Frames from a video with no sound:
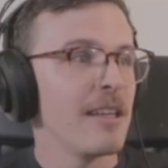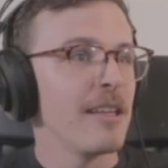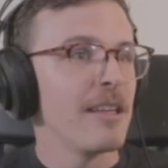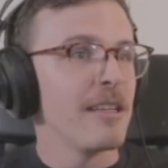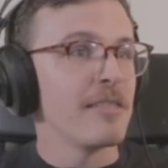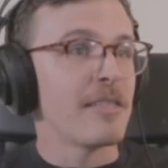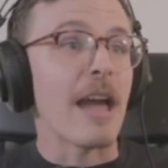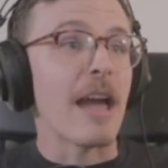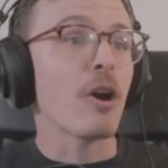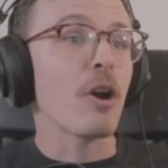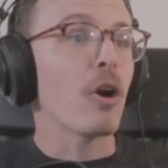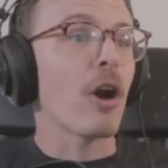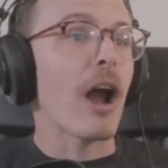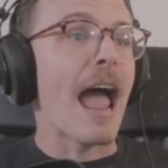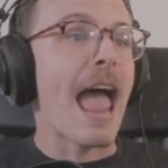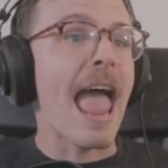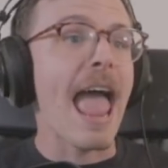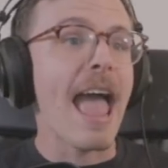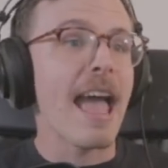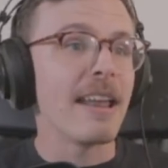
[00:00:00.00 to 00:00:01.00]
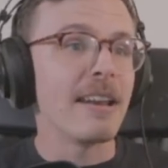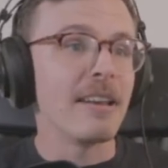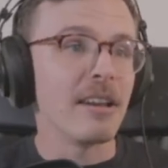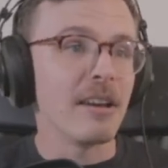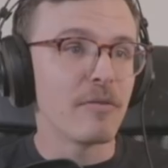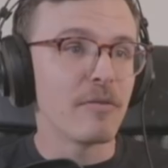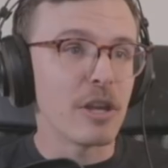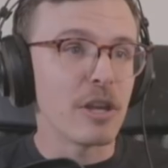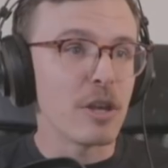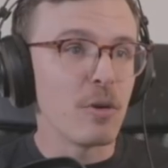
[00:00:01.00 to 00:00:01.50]
They're ahead of
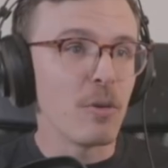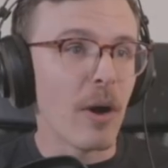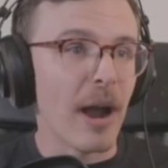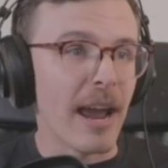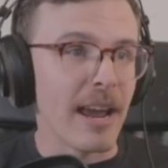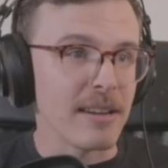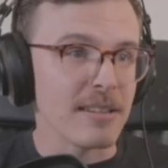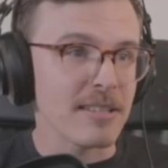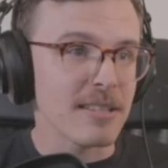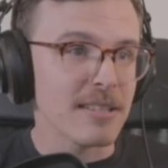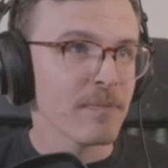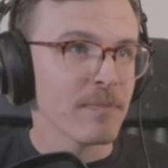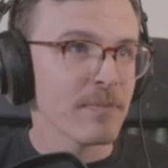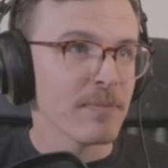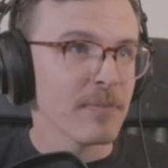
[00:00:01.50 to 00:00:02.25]
the US.